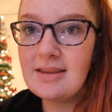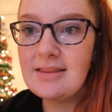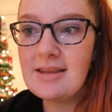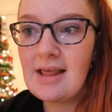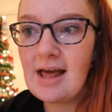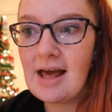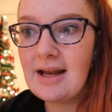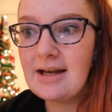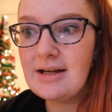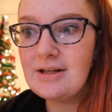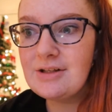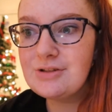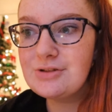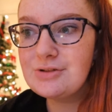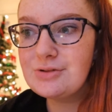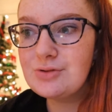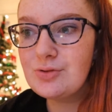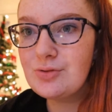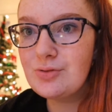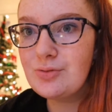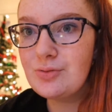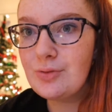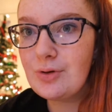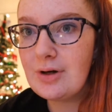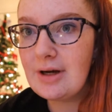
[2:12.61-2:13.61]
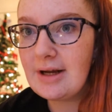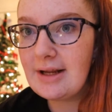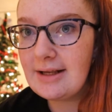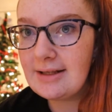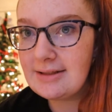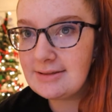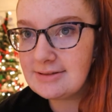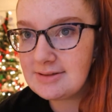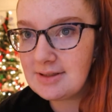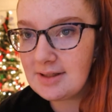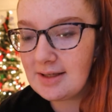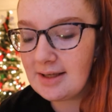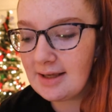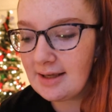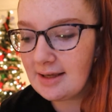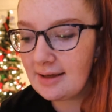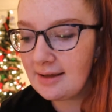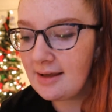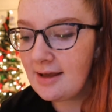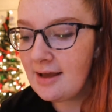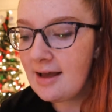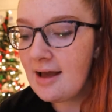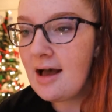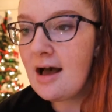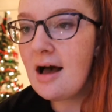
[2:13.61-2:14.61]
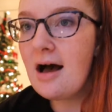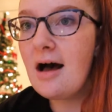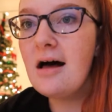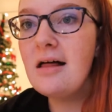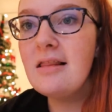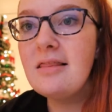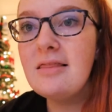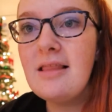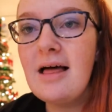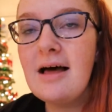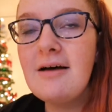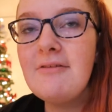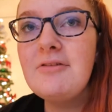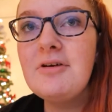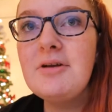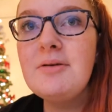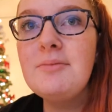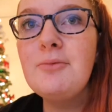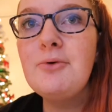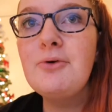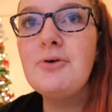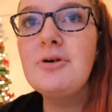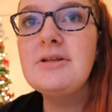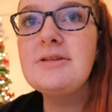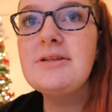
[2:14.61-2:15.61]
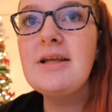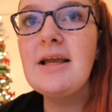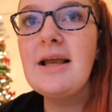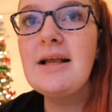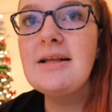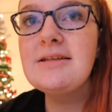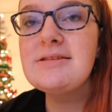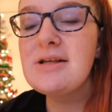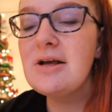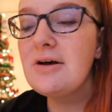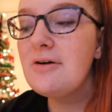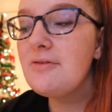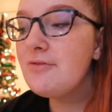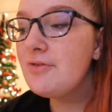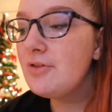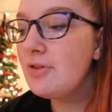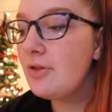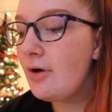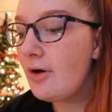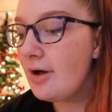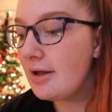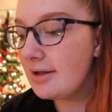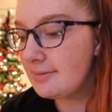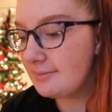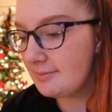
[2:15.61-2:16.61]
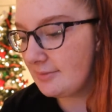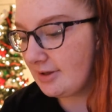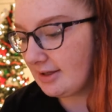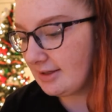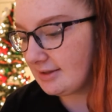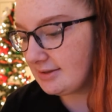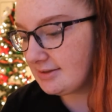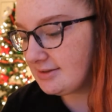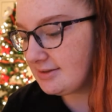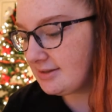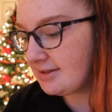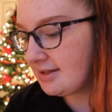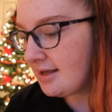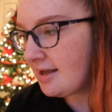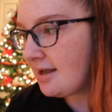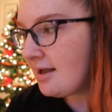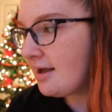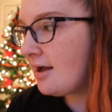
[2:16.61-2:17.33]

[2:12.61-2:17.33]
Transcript: That is crazy. 11 more days of Vlogmas.